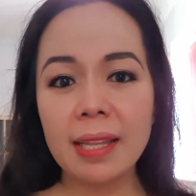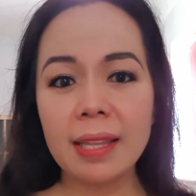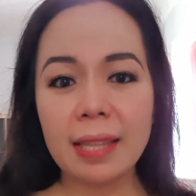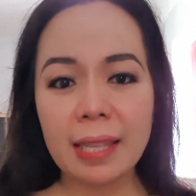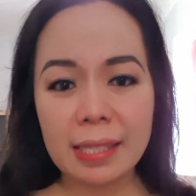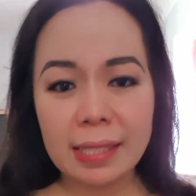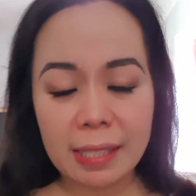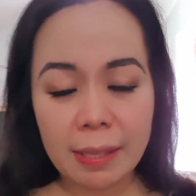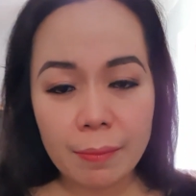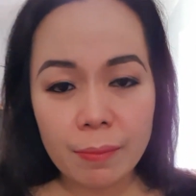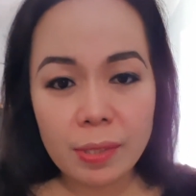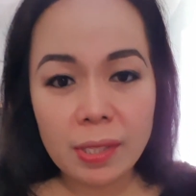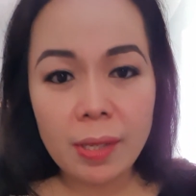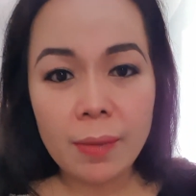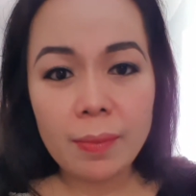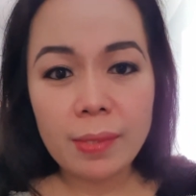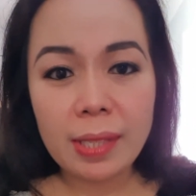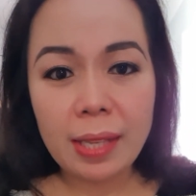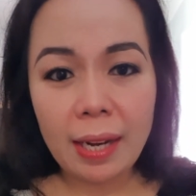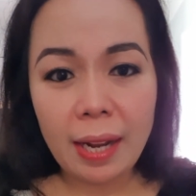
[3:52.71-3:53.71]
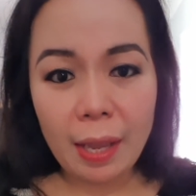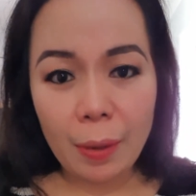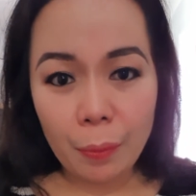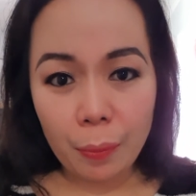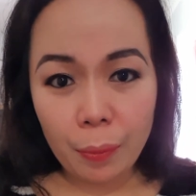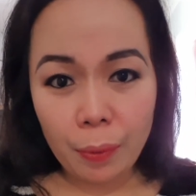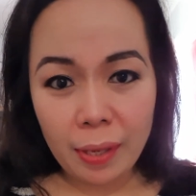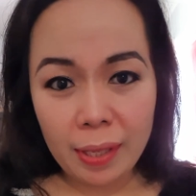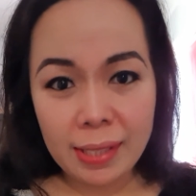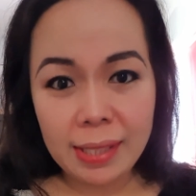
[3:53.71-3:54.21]
the symptoms that I
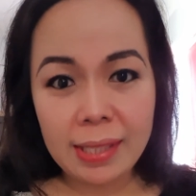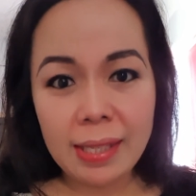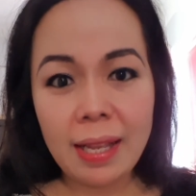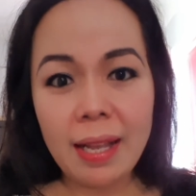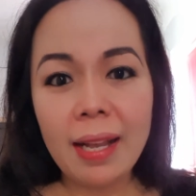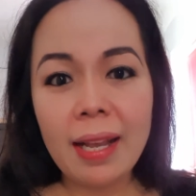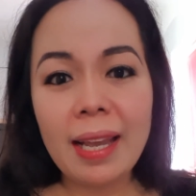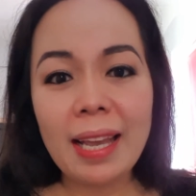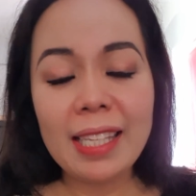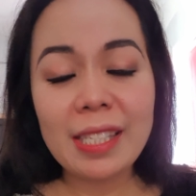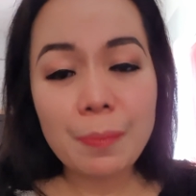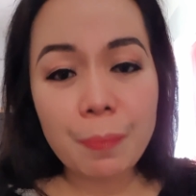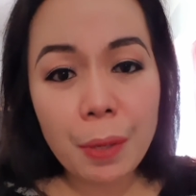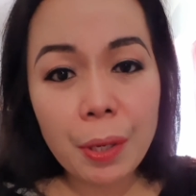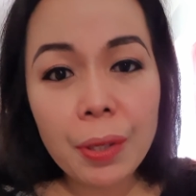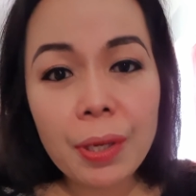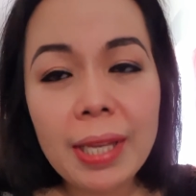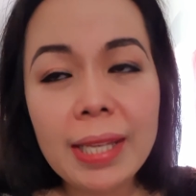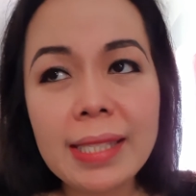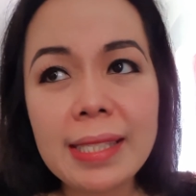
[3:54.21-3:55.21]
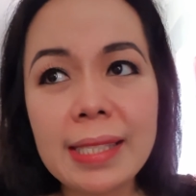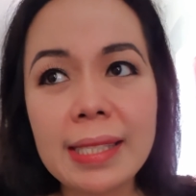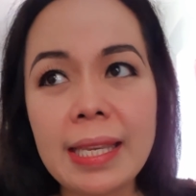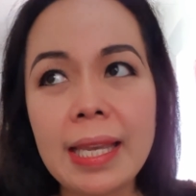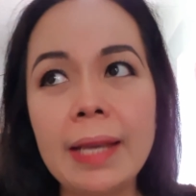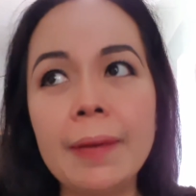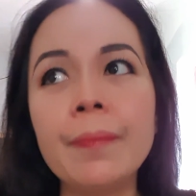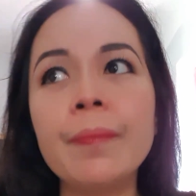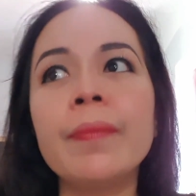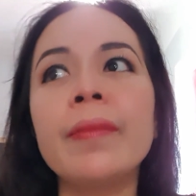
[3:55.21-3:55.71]
was
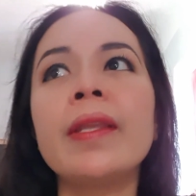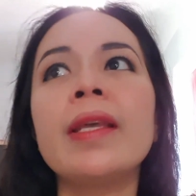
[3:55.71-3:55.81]
experiencing.